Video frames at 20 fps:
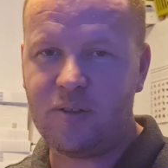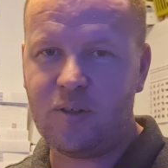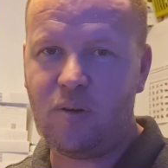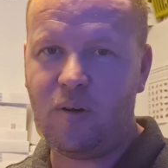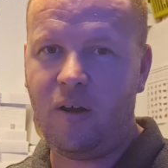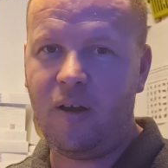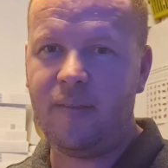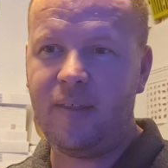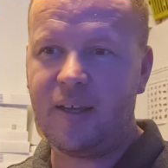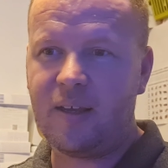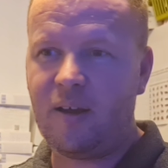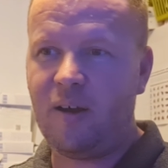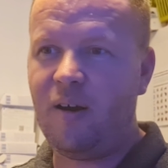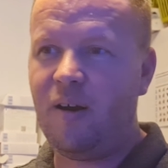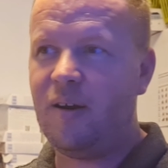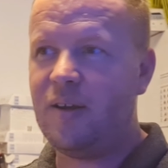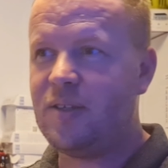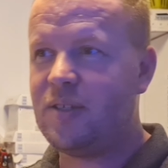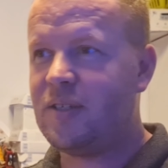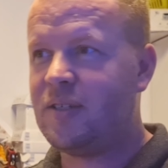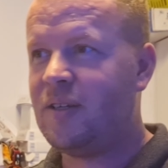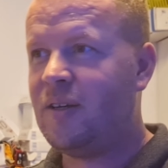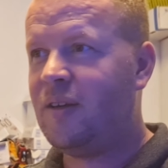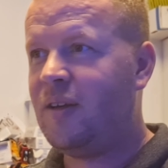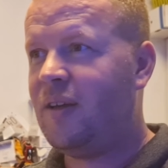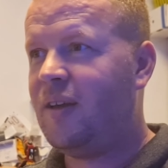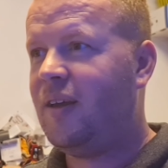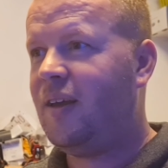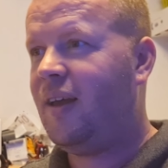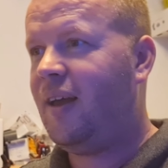I do like the guys.
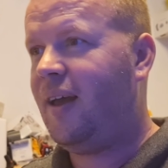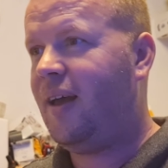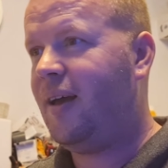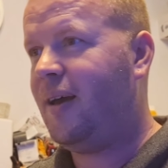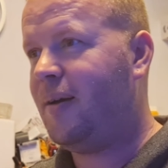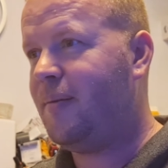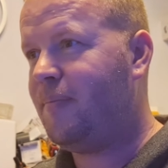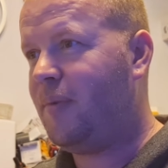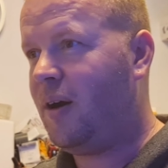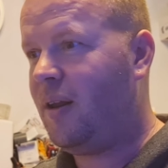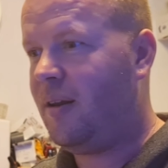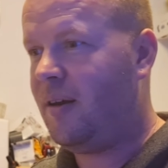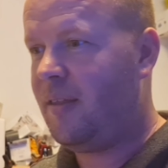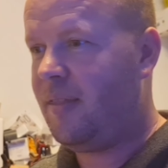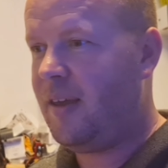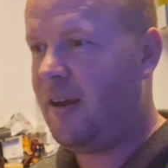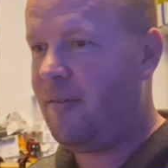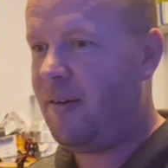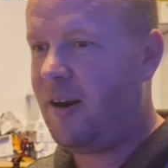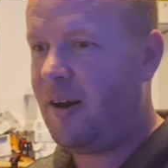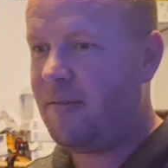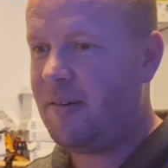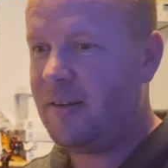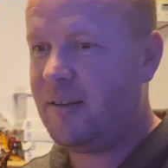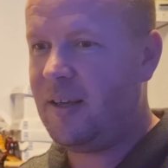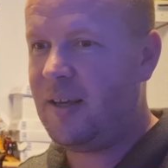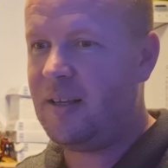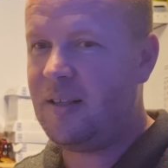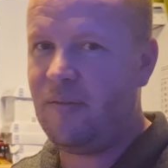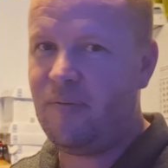I like their
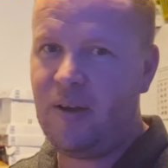R&D